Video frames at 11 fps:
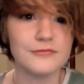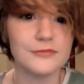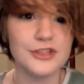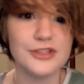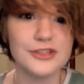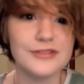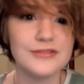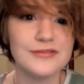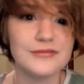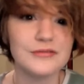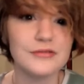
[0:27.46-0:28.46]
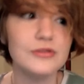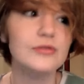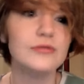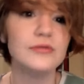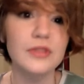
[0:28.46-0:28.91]
just
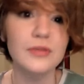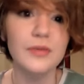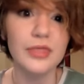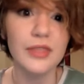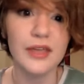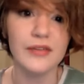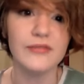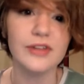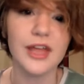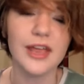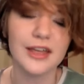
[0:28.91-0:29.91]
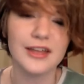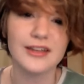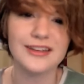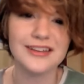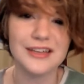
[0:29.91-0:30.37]
live. Like,
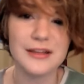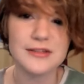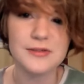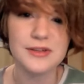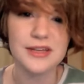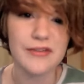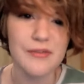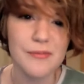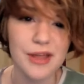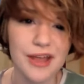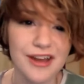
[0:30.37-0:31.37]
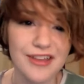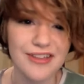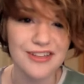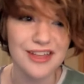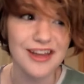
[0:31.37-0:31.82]
he doesn't really have a plan
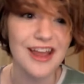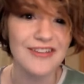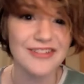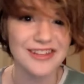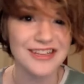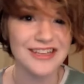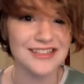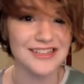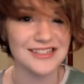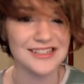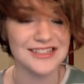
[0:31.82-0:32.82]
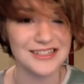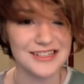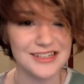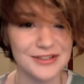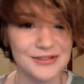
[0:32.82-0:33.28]
other than everything he does, he's
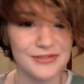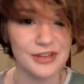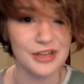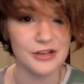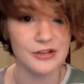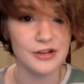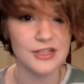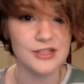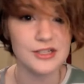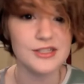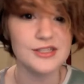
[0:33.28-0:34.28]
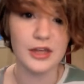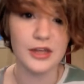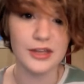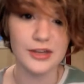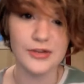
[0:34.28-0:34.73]
going to do via Craigslist.
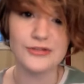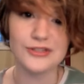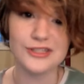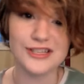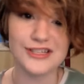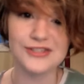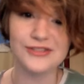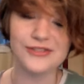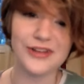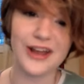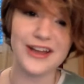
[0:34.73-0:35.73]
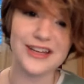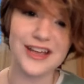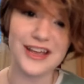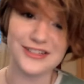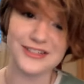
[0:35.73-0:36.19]
He uses it to find
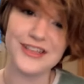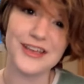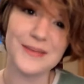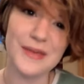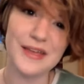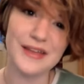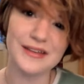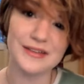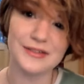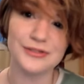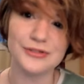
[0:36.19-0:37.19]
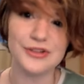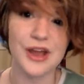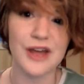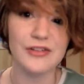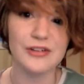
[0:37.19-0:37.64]
entertainment, to
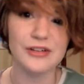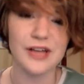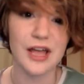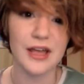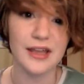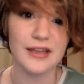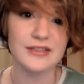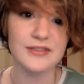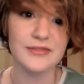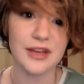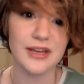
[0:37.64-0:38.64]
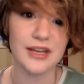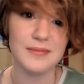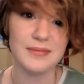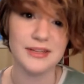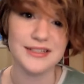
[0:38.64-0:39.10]
travel, and find
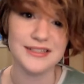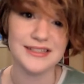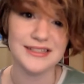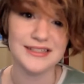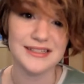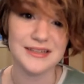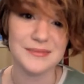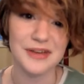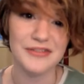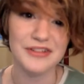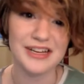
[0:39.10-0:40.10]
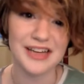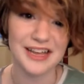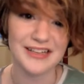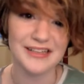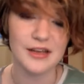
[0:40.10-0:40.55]
a place to sleep every
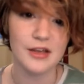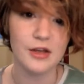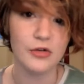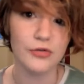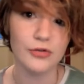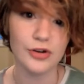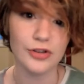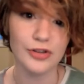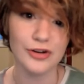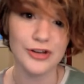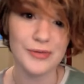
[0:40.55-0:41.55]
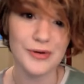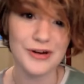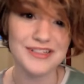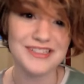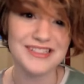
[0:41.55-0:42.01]
night for
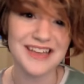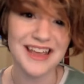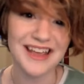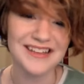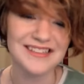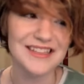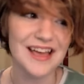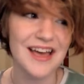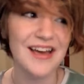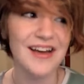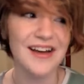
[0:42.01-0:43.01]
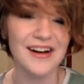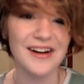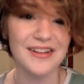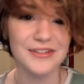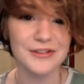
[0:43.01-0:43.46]
31 days
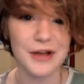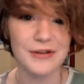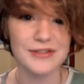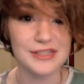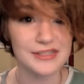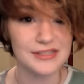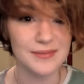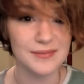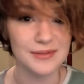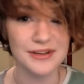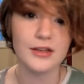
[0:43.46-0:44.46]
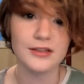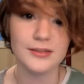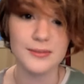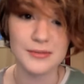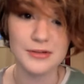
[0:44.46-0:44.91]
all throughout December.
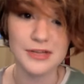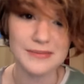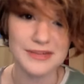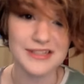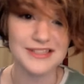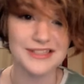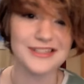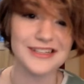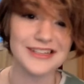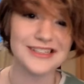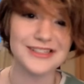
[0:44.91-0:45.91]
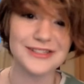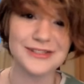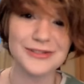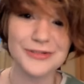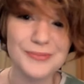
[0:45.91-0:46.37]
The people he meets are like
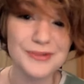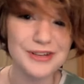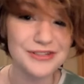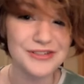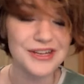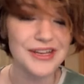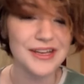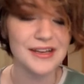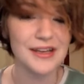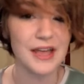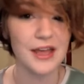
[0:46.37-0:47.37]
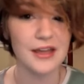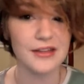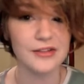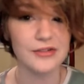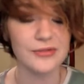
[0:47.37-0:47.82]
super unique
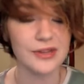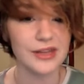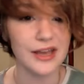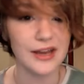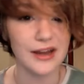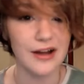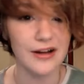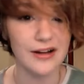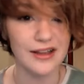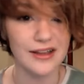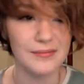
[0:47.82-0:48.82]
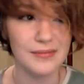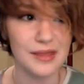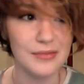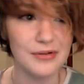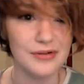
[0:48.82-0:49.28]
and they're really kind hearted
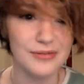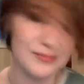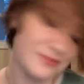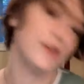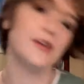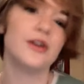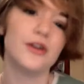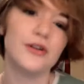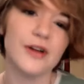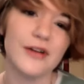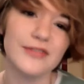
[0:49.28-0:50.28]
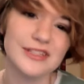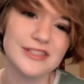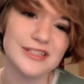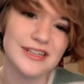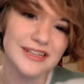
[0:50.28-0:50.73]
people who are
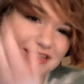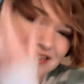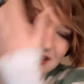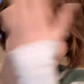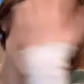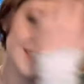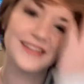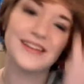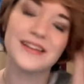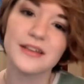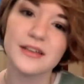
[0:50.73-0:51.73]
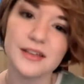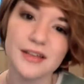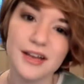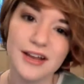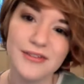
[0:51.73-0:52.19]
obviously
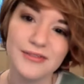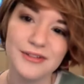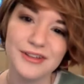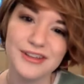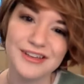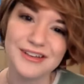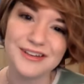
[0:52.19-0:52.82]
gonna have really good